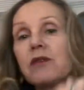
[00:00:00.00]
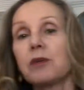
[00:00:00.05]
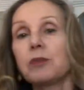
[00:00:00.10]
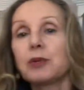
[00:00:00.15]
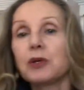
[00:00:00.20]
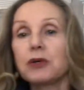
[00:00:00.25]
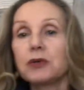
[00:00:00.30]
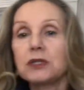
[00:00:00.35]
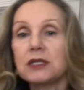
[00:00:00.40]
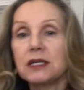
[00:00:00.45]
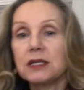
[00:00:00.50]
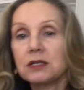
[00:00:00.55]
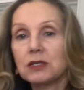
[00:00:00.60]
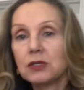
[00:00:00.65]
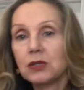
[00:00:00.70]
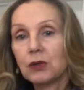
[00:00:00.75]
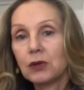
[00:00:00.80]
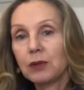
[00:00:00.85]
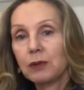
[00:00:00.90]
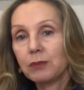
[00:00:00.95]
of a blue tint
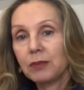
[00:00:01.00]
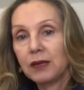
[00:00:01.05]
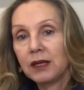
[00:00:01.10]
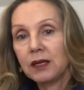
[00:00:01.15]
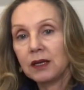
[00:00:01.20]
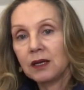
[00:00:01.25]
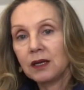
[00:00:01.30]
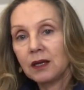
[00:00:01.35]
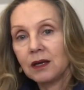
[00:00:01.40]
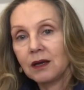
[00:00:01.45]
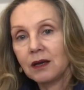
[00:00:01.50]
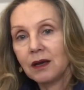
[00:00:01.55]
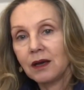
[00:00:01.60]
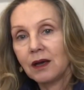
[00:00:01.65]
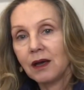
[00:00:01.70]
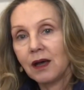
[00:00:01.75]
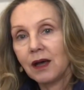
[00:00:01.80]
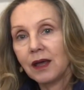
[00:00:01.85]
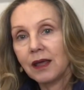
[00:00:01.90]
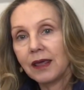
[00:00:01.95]
to it, but
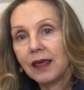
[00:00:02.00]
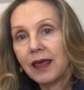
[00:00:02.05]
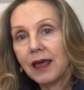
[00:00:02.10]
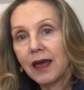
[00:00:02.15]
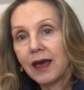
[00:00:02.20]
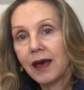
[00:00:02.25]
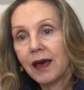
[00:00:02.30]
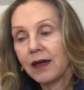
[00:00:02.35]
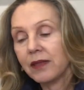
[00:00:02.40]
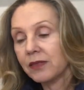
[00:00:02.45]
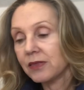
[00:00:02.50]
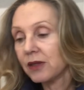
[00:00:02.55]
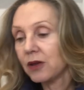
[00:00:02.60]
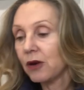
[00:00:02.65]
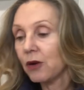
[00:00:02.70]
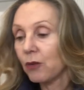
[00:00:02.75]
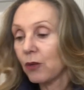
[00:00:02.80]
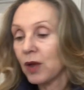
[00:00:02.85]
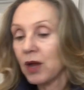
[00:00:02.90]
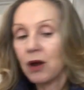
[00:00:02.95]
yeah,
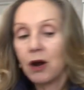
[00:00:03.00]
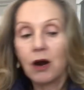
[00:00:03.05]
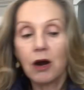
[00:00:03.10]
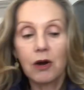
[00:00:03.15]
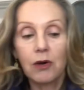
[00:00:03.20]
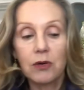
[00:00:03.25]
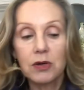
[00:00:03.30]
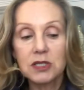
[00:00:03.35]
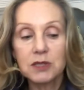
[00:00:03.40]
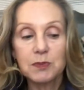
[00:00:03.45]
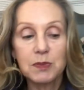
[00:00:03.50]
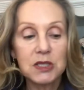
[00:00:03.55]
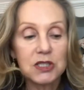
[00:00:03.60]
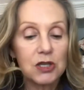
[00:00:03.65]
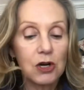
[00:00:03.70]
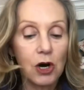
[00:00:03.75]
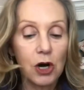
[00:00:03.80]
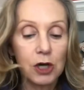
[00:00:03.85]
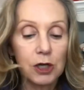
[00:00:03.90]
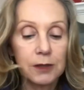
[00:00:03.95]
there we are.
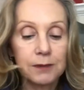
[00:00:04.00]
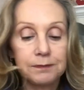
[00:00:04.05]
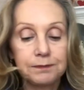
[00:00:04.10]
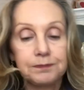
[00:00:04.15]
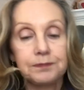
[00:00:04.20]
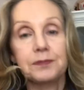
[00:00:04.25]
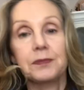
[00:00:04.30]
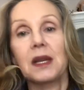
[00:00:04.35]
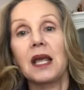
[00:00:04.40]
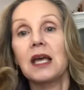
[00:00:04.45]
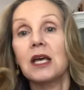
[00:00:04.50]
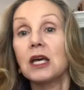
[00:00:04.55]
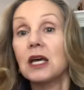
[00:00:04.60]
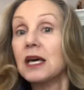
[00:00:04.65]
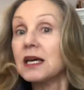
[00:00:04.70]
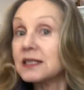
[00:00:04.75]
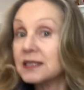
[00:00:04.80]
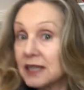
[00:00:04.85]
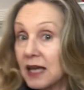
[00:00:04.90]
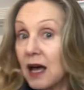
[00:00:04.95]
Christmas garden.
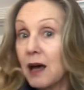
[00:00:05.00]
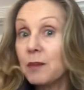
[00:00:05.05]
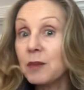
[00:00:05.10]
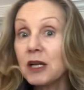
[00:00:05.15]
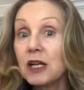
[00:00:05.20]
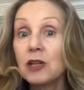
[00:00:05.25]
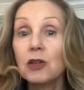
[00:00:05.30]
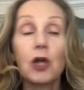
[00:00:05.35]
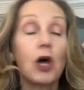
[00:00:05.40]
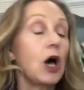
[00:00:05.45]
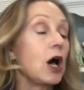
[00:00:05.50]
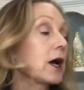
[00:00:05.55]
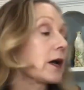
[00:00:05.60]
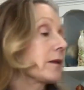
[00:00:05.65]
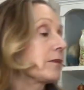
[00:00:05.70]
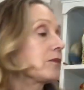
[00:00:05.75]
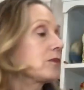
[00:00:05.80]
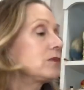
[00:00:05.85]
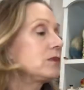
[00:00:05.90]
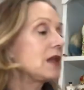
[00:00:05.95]
It's coming
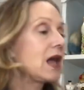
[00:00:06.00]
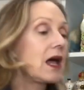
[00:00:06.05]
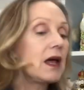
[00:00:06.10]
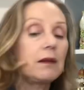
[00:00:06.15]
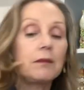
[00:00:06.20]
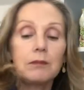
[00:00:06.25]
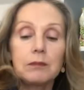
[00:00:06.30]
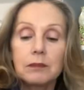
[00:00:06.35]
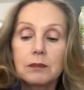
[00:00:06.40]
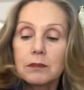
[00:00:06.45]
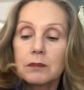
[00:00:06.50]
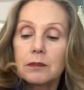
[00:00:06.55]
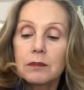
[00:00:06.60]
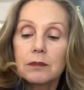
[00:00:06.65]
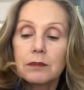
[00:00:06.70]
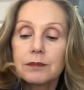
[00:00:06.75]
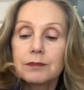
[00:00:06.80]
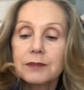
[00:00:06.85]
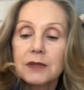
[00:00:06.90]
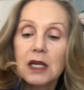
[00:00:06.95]
along. Not
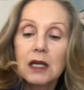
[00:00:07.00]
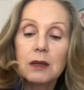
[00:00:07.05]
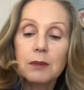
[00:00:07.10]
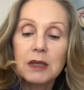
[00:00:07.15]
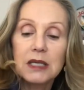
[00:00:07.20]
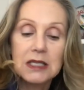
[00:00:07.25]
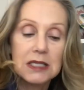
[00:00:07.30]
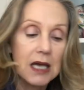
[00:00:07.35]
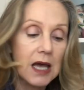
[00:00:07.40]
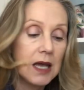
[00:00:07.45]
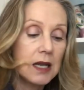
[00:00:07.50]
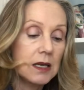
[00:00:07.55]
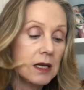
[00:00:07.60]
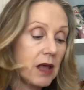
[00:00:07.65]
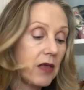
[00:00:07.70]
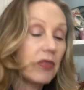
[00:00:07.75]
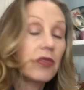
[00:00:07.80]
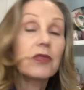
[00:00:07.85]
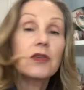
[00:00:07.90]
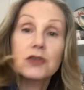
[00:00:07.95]
going to be
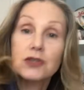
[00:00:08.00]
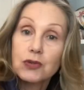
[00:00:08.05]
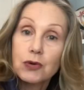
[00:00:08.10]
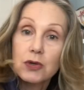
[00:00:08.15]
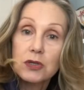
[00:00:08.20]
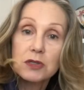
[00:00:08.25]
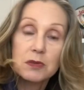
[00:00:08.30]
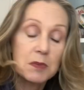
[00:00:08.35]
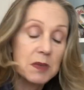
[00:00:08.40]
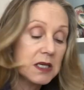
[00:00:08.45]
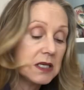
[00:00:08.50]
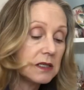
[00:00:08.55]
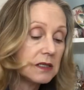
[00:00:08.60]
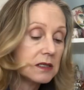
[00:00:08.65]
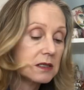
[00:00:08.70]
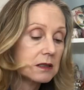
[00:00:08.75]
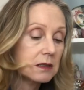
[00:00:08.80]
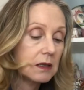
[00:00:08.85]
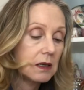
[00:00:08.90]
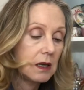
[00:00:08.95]
done this
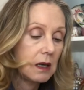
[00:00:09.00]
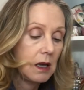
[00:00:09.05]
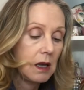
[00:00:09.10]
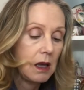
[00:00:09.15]
Christmas,